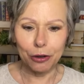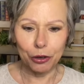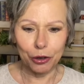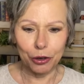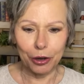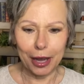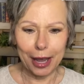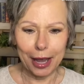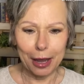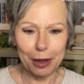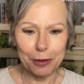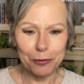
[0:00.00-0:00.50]

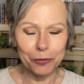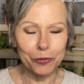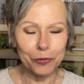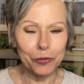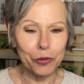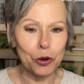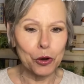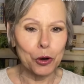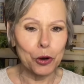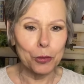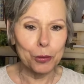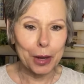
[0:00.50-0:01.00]
game
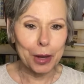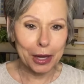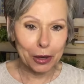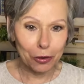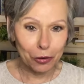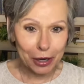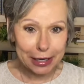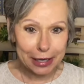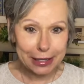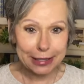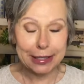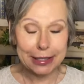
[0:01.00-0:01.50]
for my
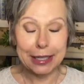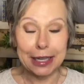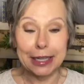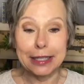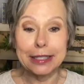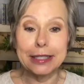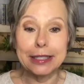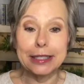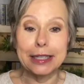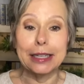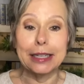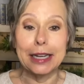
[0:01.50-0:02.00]
grandson
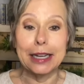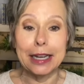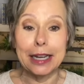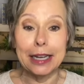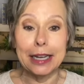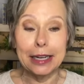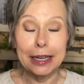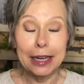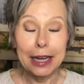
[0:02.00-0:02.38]
tonight.